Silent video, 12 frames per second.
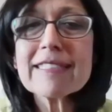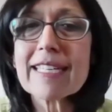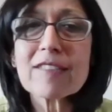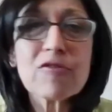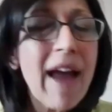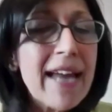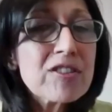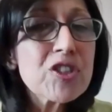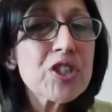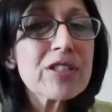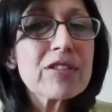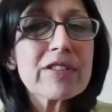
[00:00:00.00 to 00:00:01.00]
their
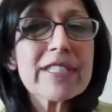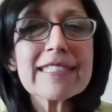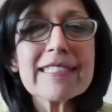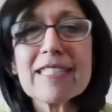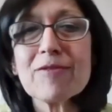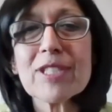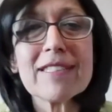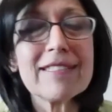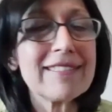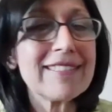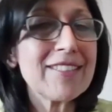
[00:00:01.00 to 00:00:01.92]
grandchildren, even